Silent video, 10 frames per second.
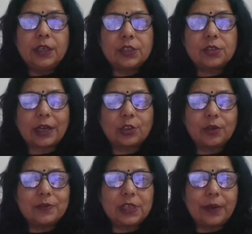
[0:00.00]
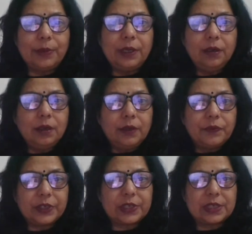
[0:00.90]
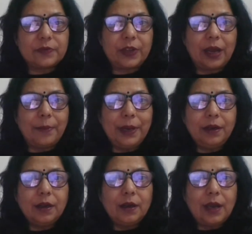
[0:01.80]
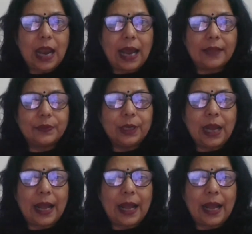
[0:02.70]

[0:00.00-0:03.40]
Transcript: Structure of stamen. This is filament, anther.